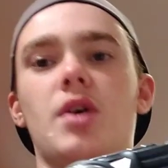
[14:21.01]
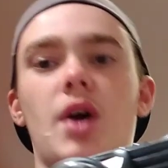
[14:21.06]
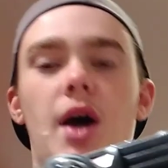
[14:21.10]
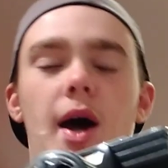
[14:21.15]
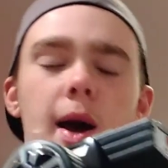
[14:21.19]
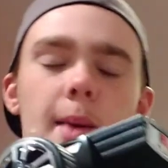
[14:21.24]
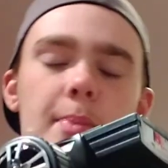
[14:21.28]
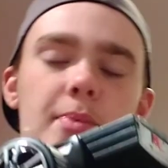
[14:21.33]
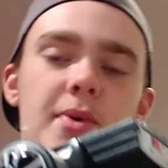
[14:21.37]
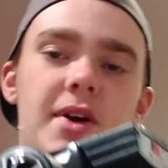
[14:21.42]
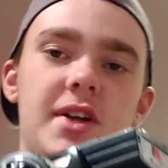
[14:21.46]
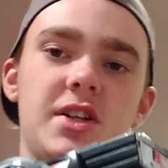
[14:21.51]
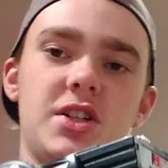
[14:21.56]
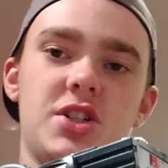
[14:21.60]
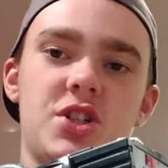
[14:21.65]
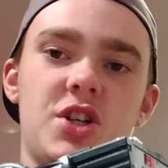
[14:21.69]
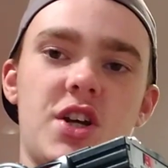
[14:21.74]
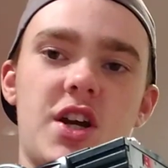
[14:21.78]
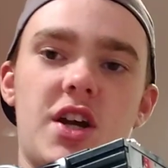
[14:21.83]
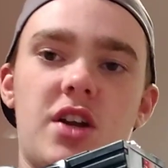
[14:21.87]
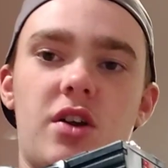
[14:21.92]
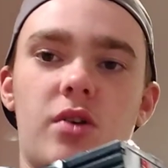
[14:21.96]
Operates
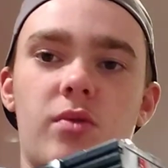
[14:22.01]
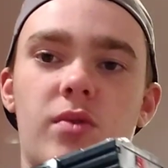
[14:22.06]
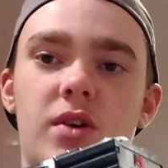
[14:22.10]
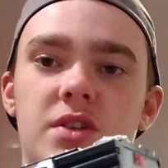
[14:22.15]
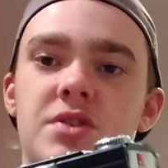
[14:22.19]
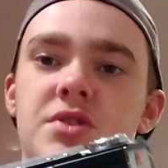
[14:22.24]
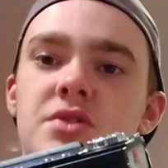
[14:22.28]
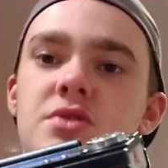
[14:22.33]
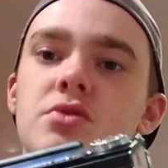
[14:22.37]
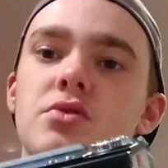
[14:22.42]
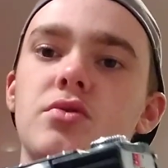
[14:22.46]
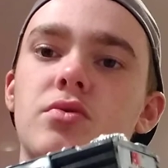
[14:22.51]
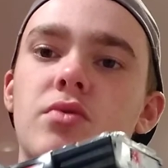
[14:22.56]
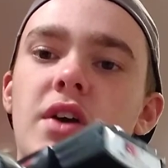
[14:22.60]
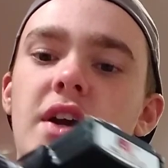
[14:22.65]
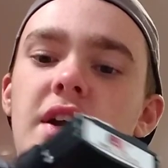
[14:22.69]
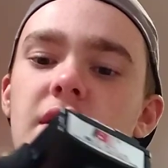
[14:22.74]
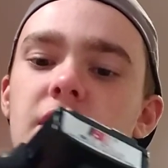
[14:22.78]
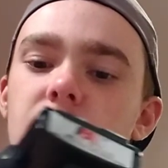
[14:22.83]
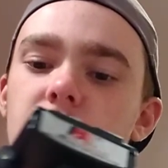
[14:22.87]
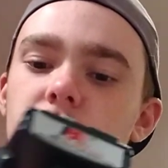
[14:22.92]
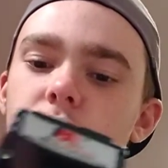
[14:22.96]
channel 1's dual
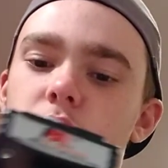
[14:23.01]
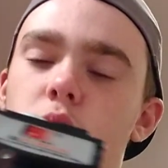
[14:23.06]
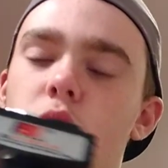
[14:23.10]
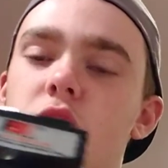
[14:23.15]
rate,